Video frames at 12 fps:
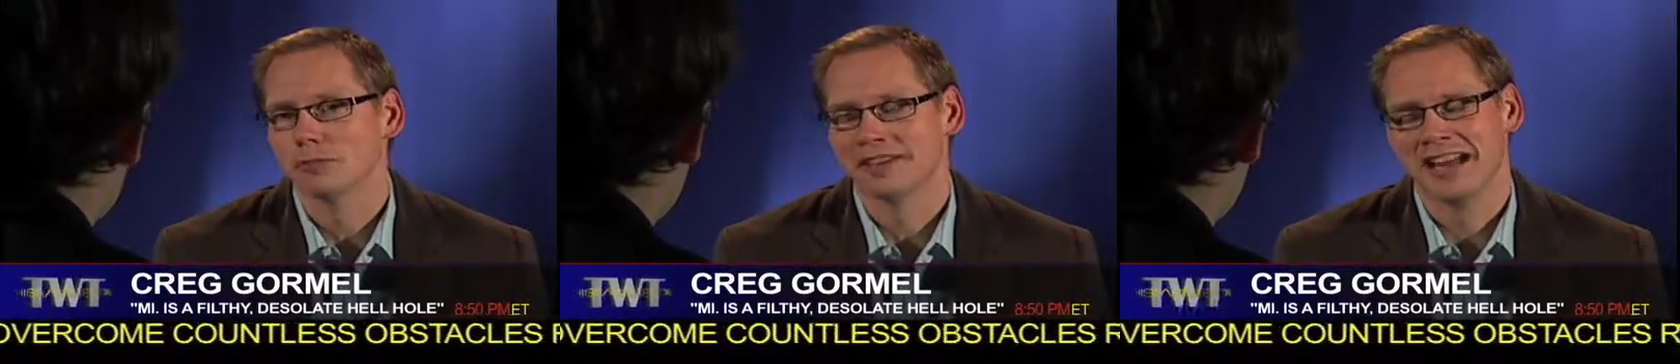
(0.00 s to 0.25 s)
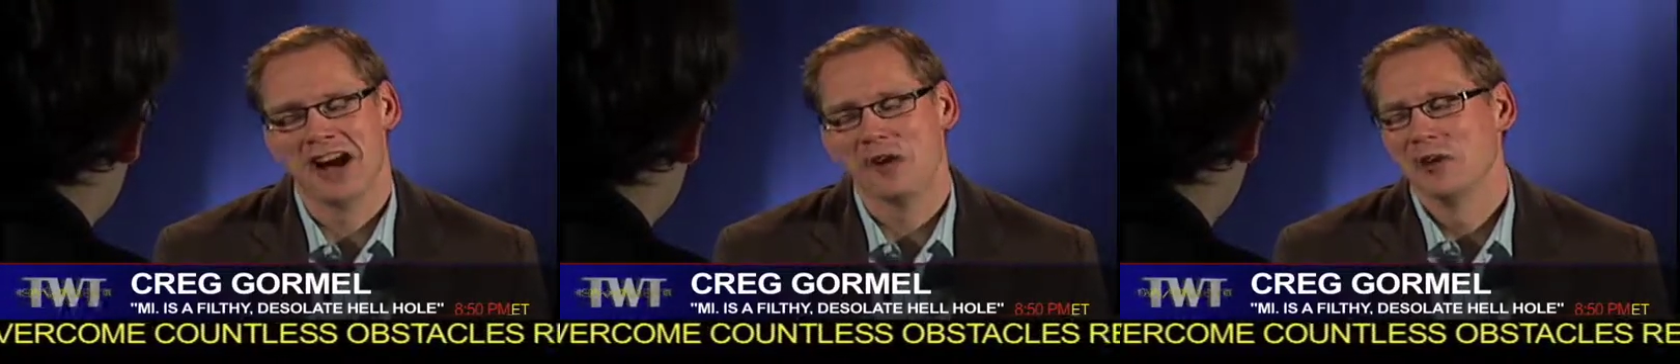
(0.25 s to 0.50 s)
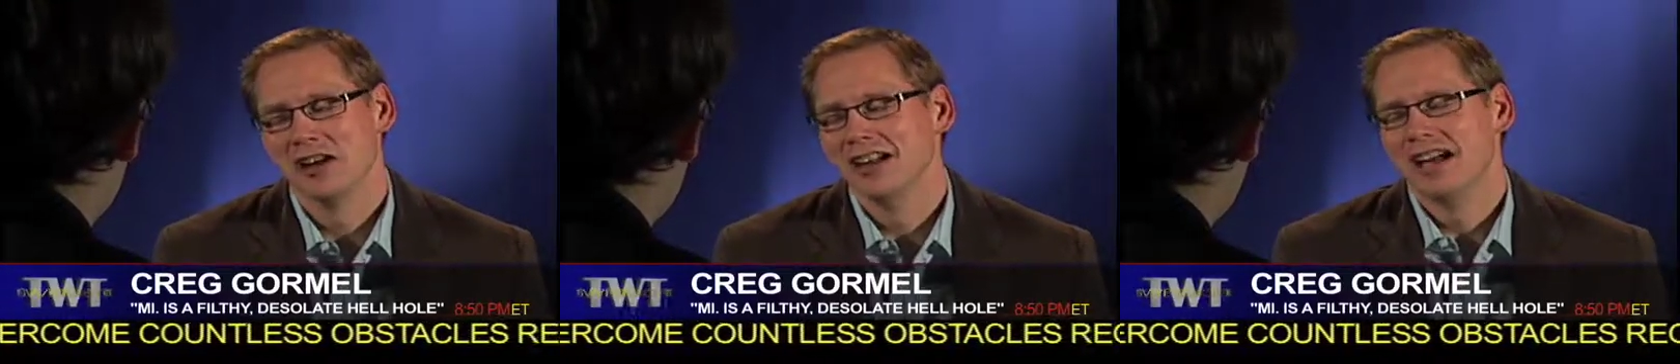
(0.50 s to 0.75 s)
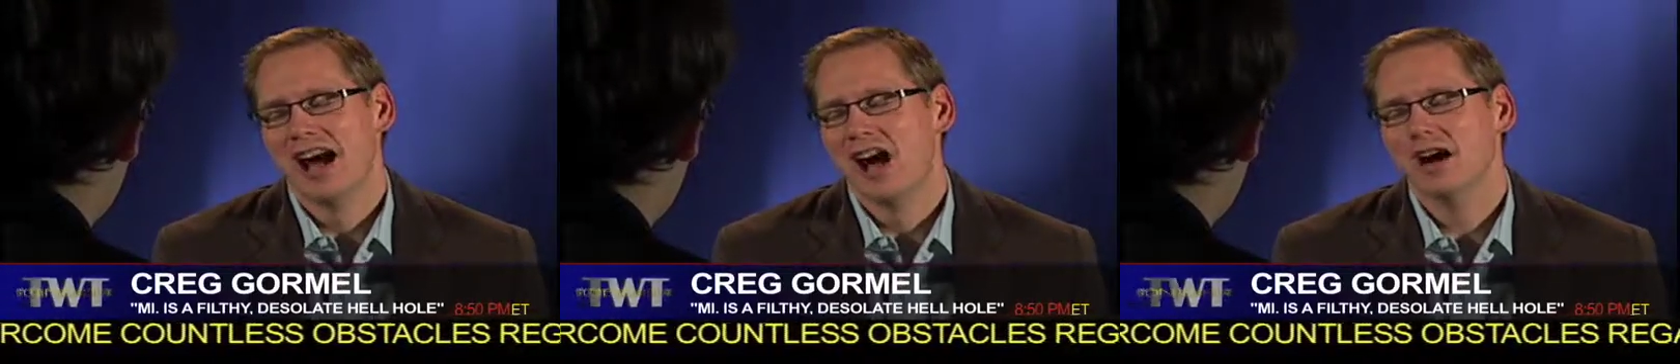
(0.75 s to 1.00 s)
Now,
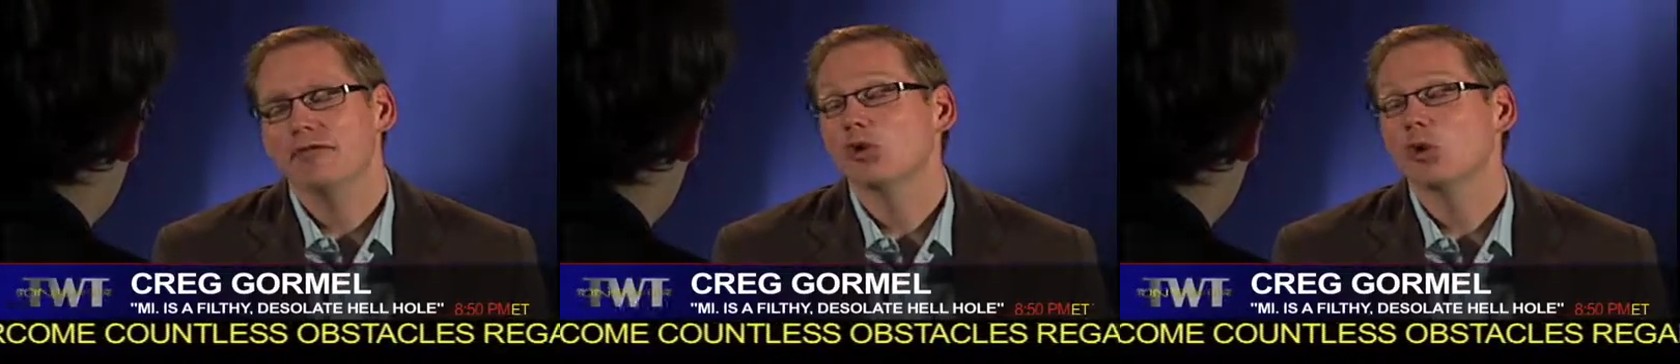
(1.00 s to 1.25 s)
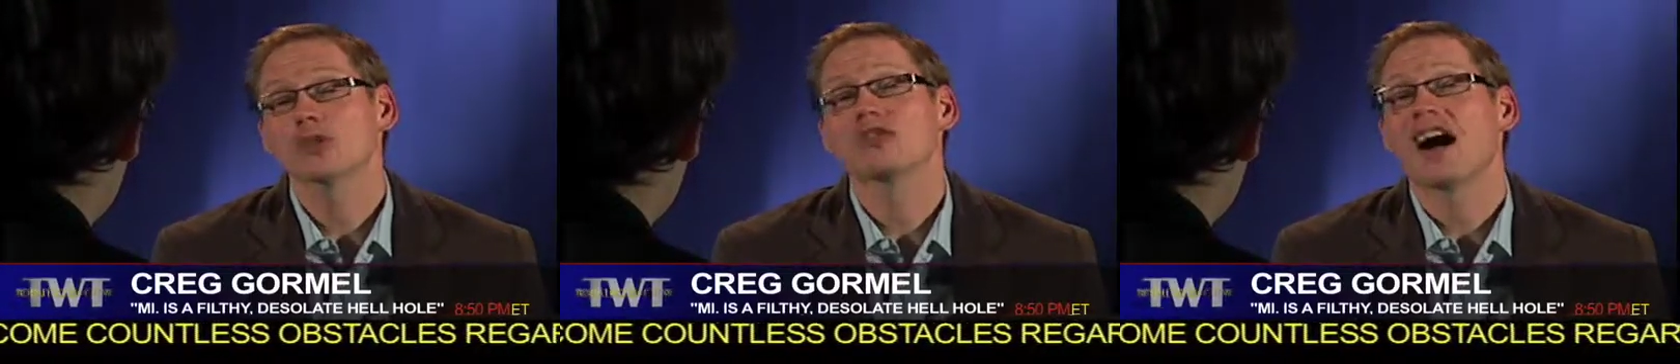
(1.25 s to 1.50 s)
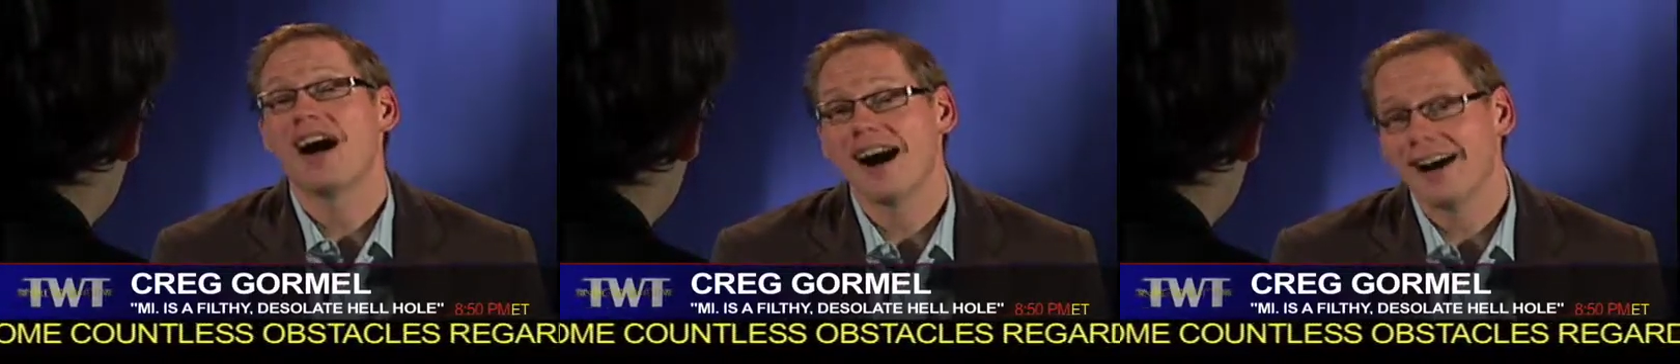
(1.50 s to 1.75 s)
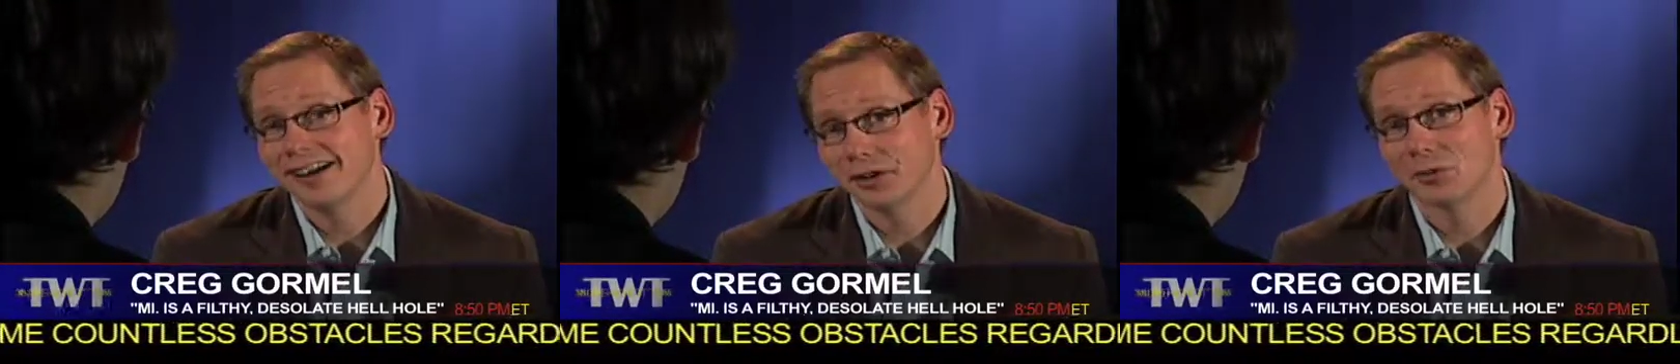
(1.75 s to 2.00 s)
of course,
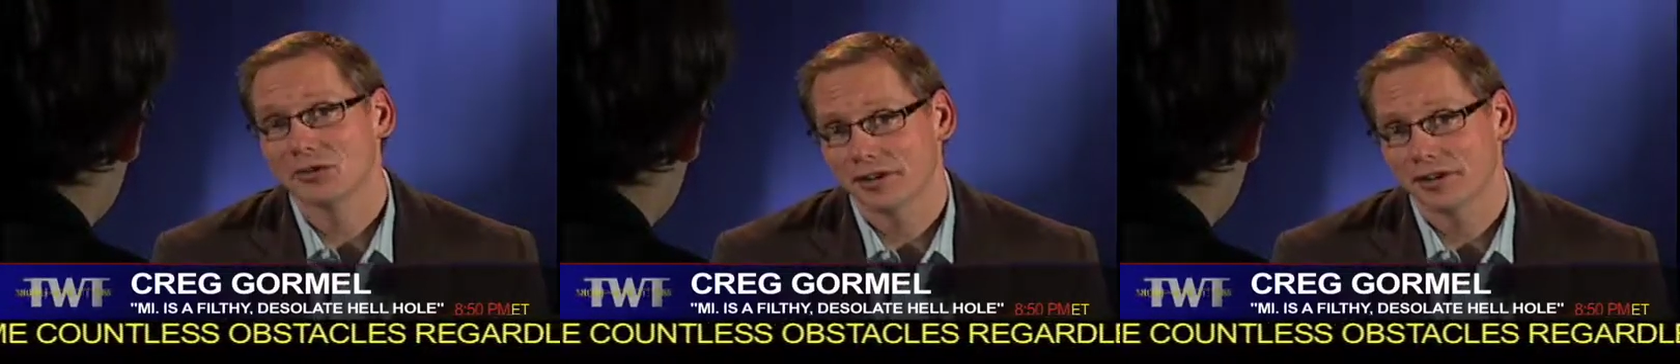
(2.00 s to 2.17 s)
I don't